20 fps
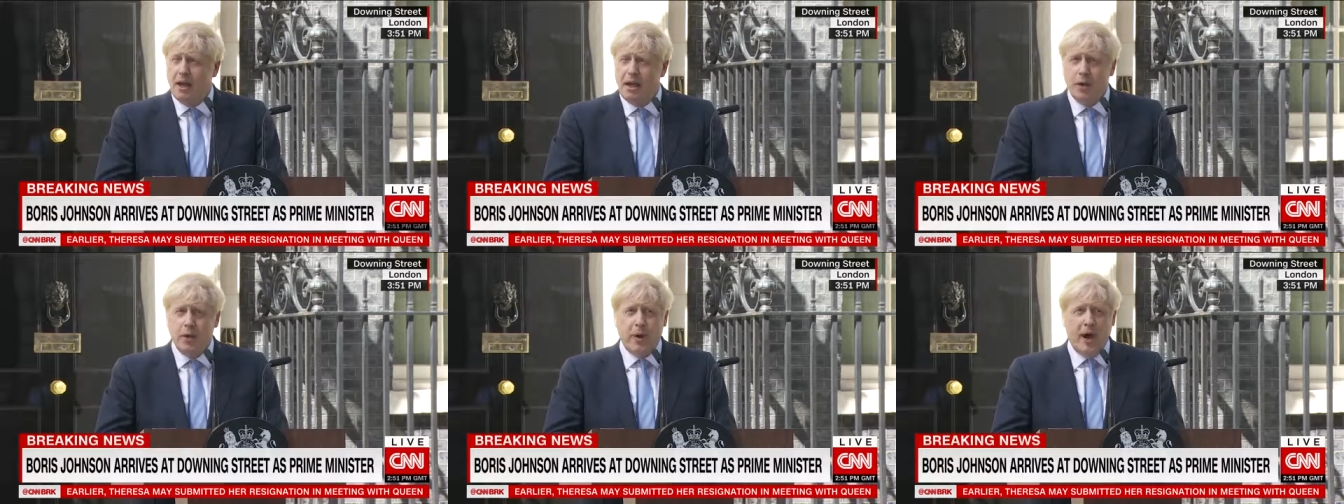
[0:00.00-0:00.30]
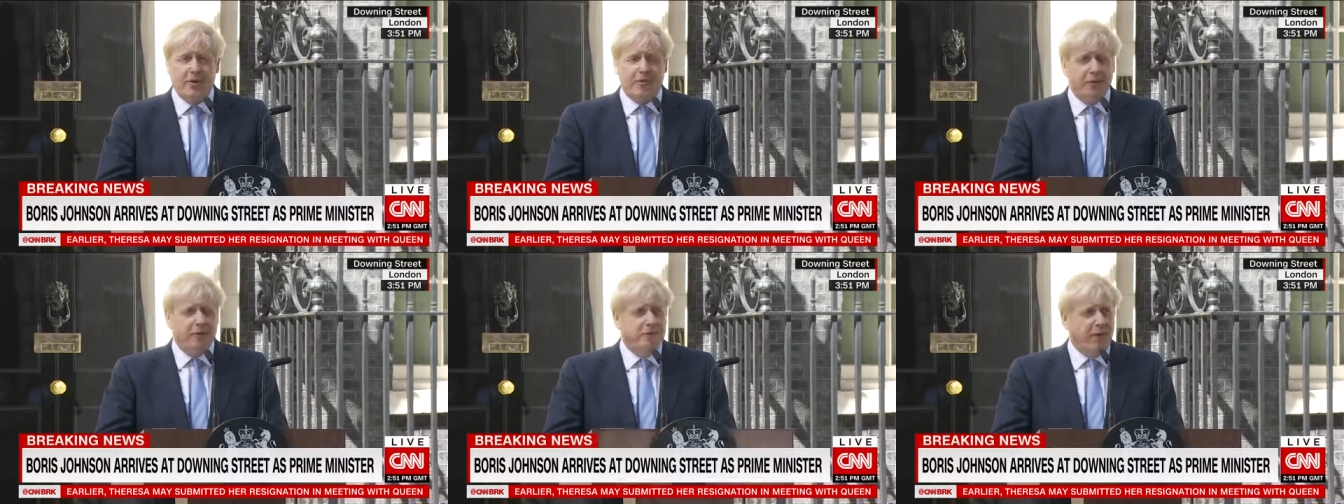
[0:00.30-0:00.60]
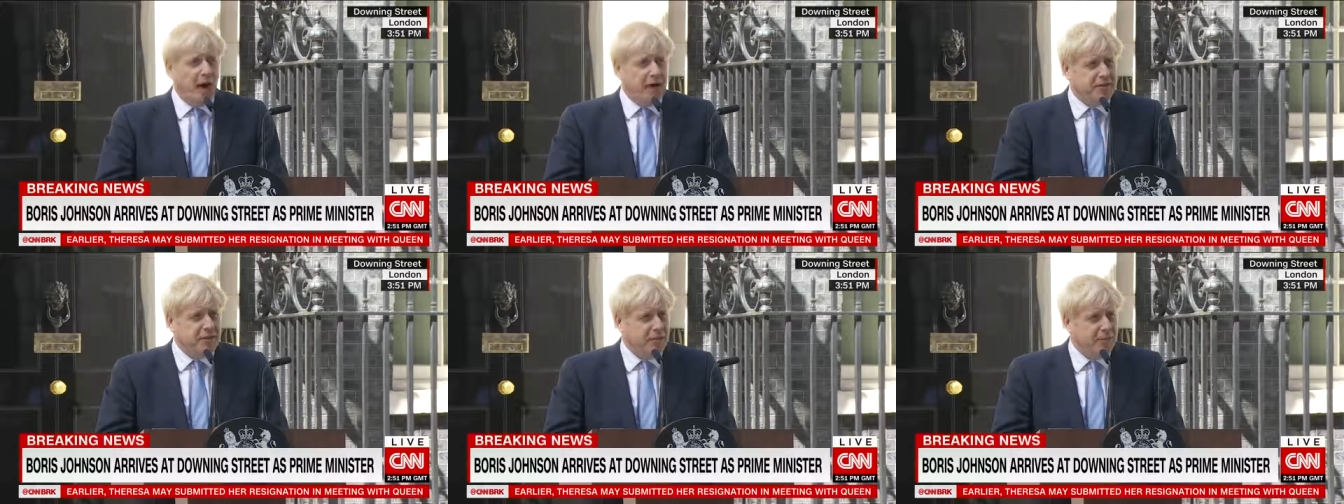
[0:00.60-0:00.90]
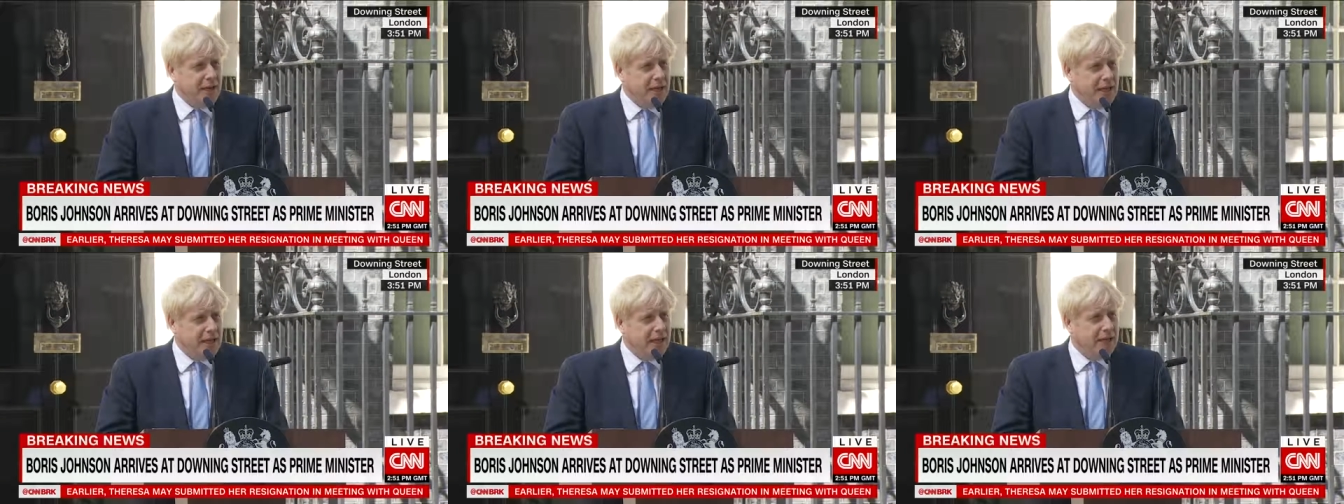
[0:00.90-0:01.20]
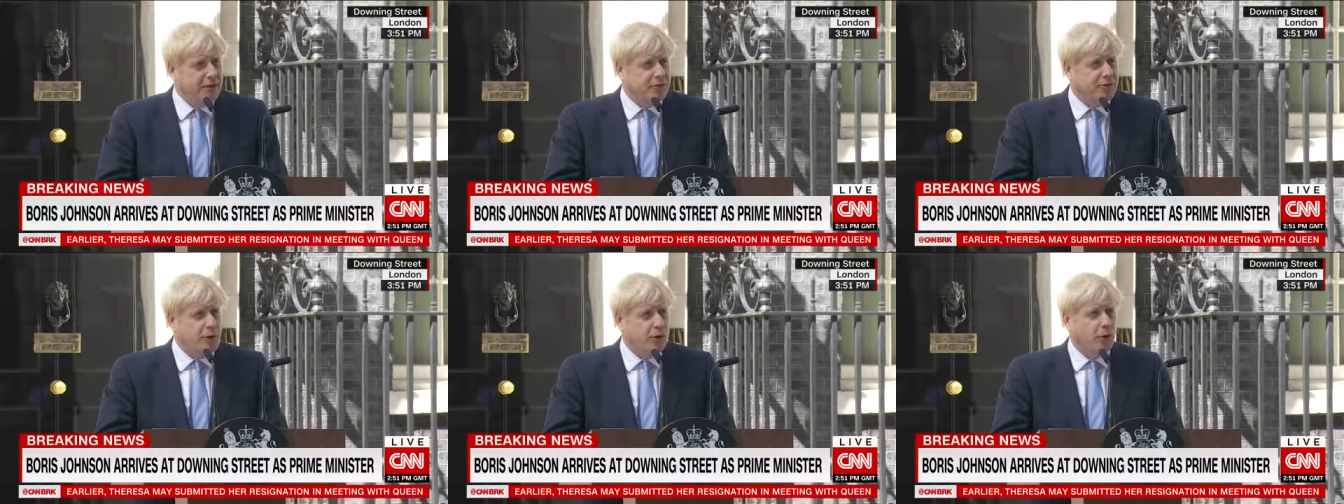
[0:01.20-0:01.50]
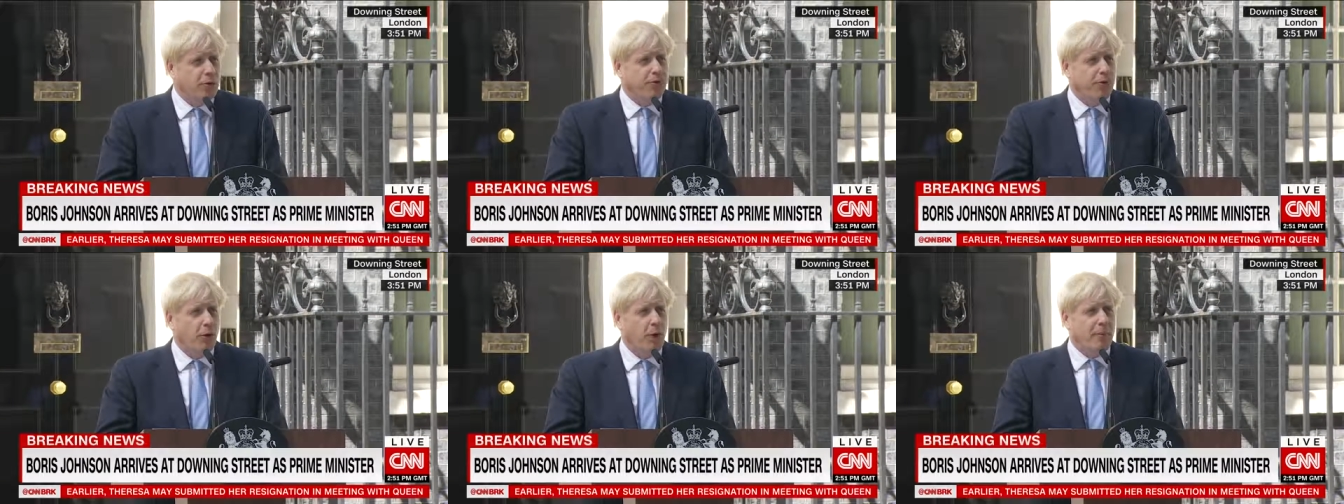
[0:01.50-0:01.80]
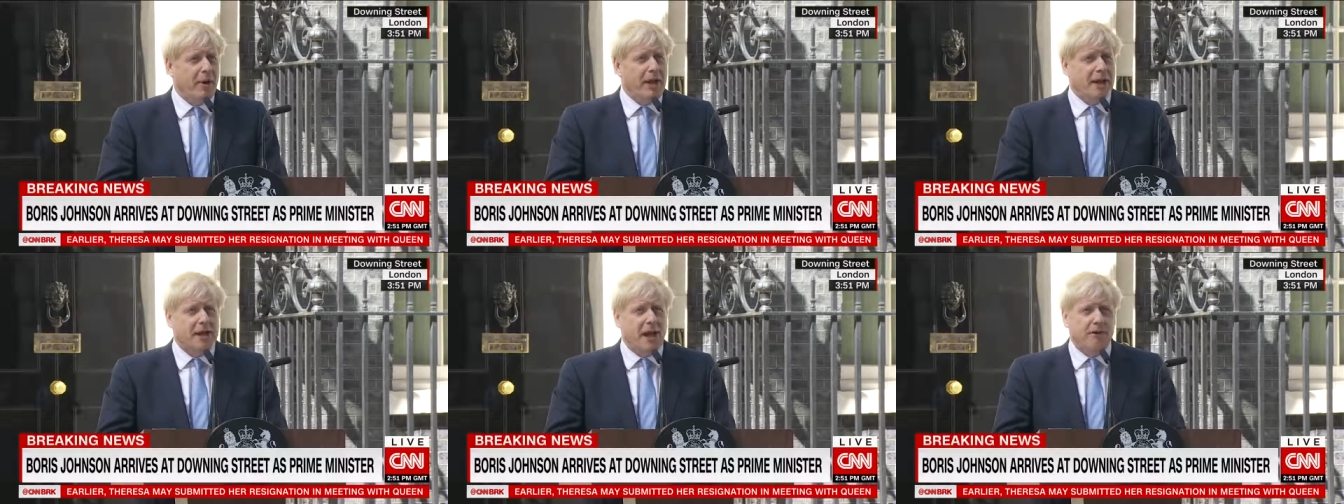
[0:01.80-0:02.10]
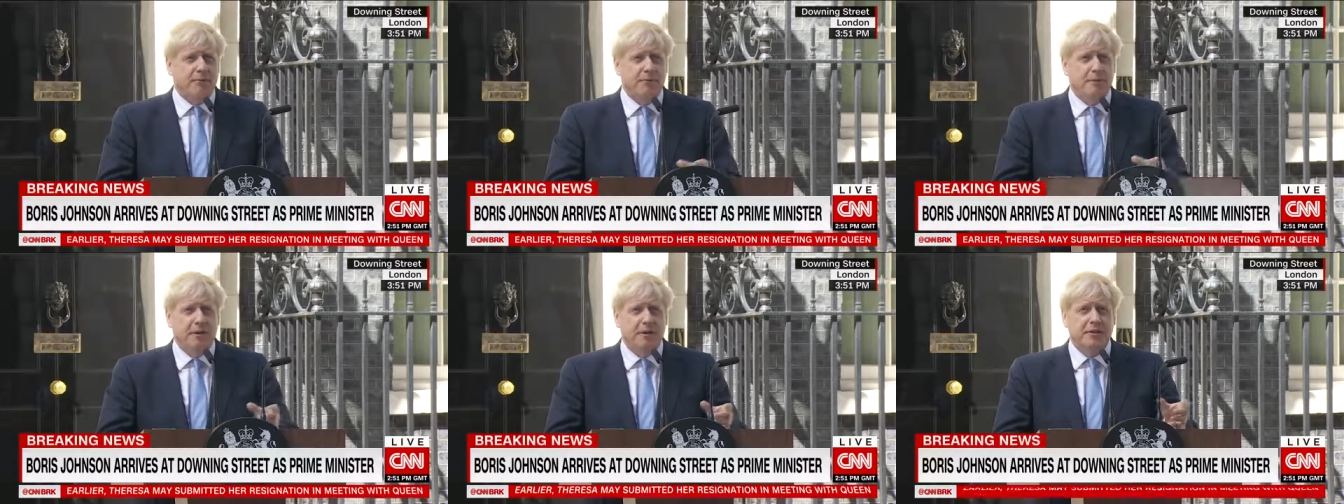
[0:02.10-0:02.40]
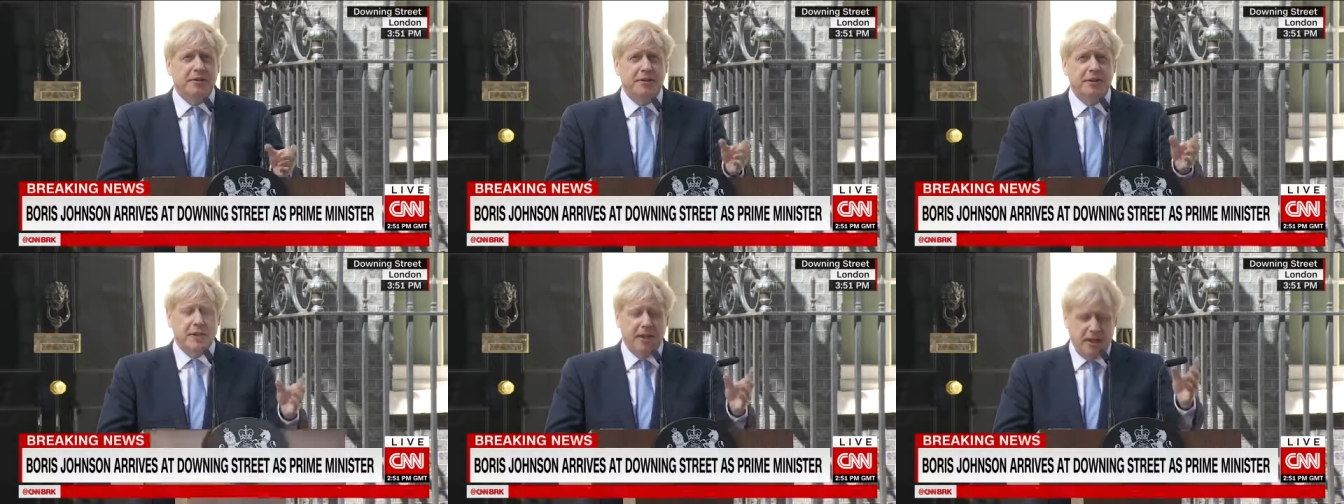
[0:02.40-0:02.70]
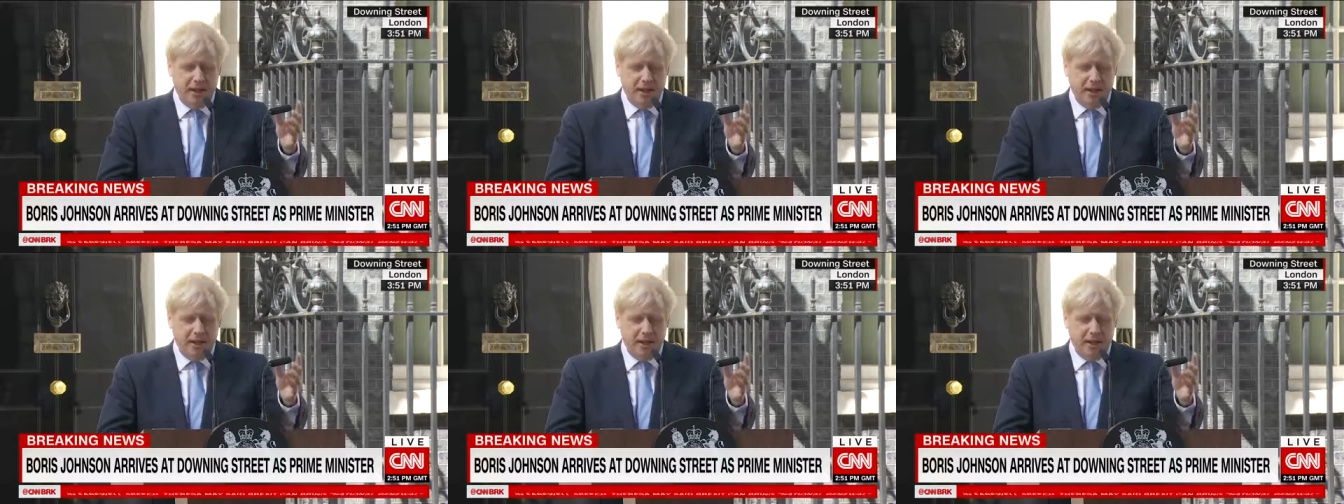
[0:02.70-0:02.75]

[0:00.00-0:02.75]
who has invited me to form a government,